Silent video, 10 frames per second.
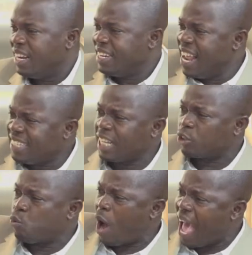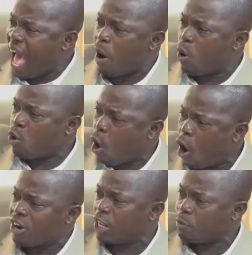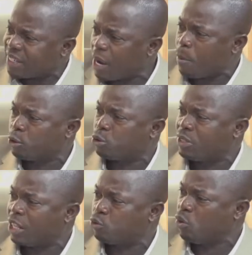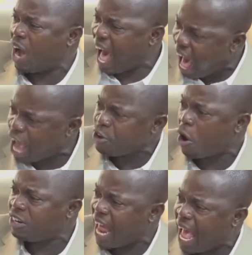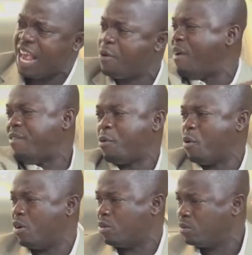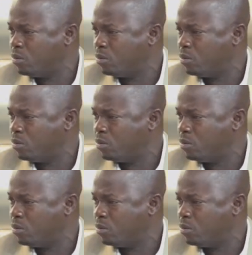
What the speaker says: This is where I will call the special prosecutor to iron that area very well.